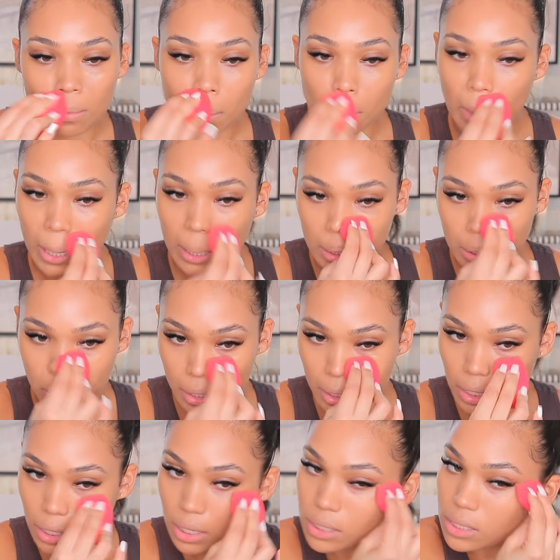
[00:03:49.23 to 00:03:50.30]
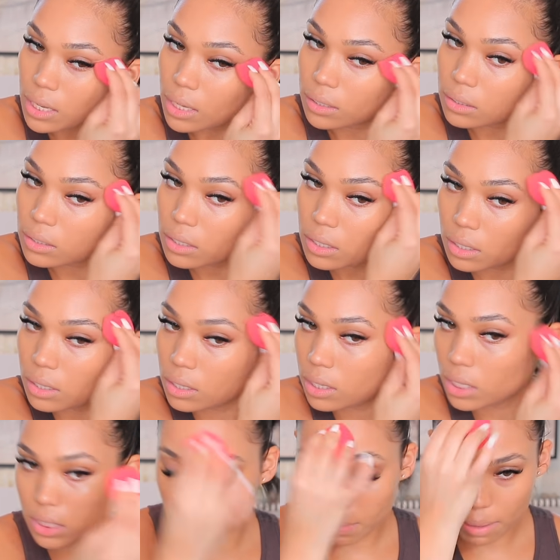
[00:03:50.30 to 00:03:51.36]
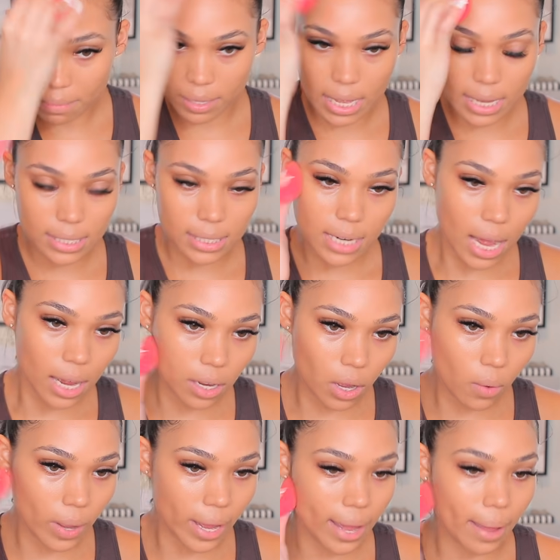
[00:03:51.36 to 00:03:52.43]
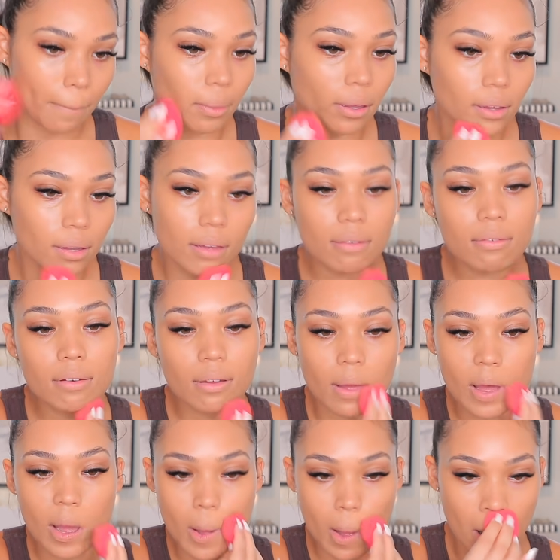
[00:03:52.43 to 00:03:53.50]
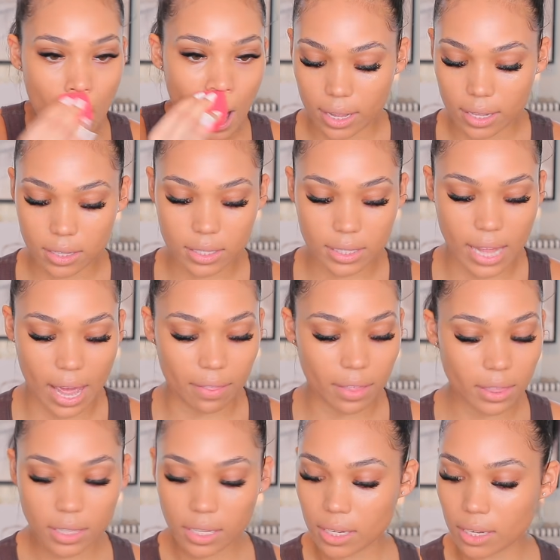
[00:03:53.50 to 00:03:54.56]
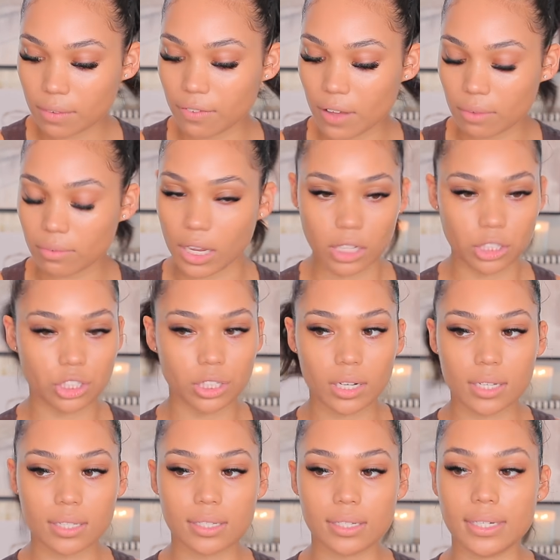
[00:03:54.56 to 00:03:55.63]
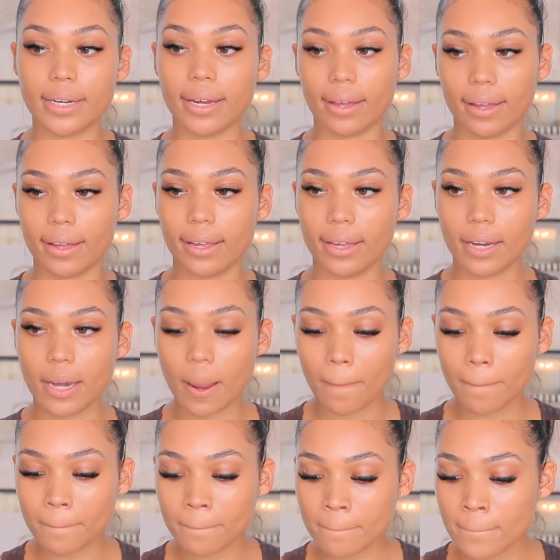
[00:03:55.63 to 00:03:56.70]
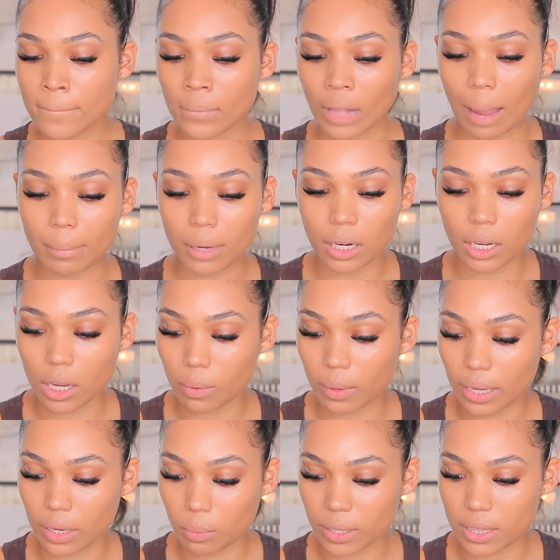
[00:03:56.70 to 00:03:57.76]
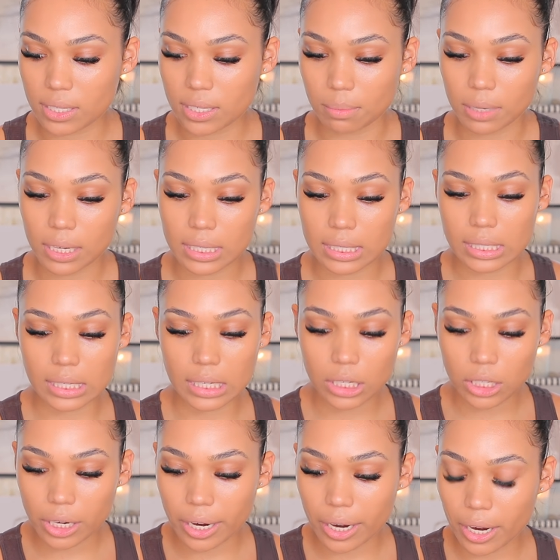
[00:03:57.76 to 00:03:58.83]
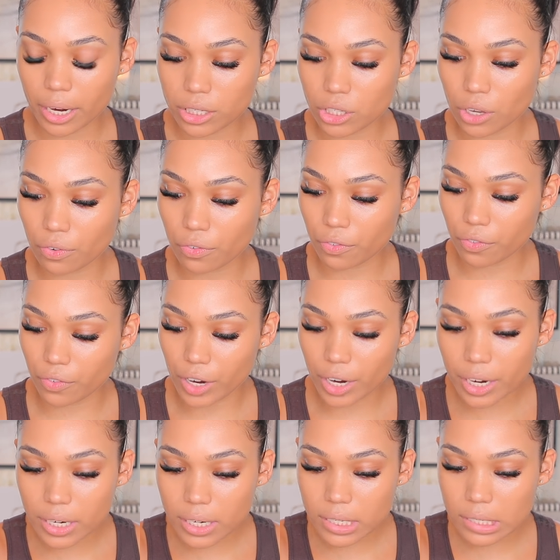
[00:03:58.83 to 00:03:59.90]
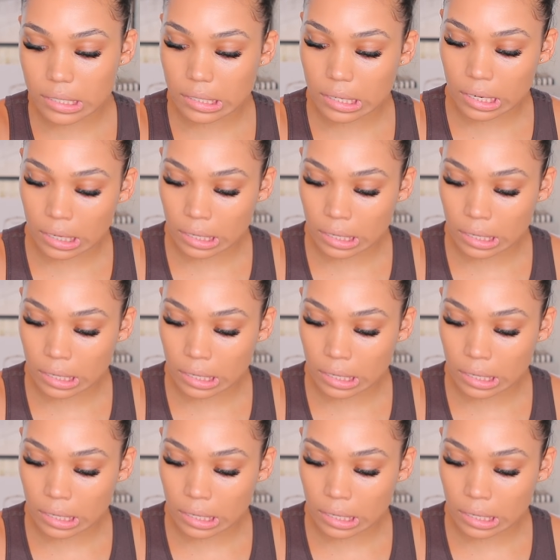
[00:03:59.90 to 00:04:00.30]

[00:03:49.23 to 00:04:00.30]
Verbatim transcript: and you're gonna get a tint, because baby, that's not gonna happen. Now that the foundation is done, I'm gonna go in with some concealer. So first,